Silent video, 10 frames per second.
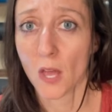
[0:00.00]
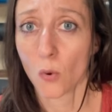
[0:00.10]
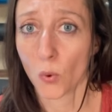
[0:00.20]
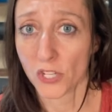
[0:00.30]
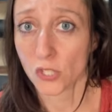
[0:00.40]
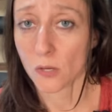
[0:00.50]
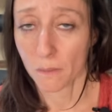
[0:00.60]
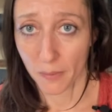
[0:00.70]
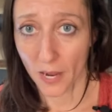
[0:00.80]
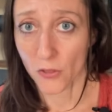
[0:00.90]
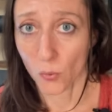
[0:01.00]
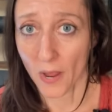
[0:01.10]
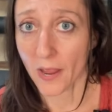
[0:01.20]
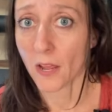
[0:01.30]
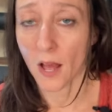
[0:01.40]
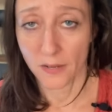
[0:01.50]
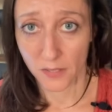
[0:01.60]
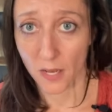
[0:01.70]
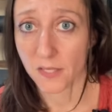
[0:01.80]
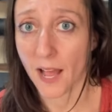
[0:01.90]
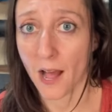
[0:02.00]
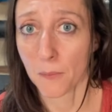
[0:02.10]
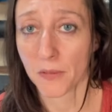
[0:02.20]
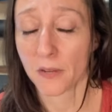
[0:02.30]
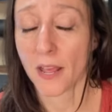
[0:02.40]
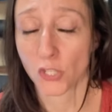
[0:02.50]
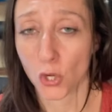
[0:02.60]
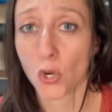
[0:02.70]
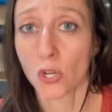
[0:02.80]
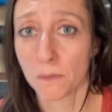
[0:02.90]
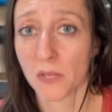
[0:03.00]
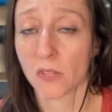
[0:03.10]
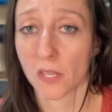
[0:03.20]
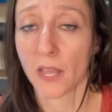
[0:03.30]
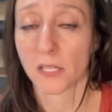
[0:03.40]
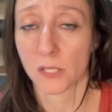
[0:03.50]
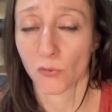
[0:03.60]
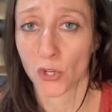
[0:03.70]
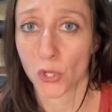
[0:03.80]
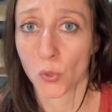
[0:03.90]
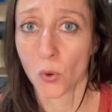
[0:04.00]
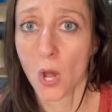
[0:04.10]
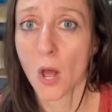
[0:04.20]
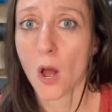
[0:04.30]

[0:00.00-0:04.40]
which, by the way, does happen and could be the case for you,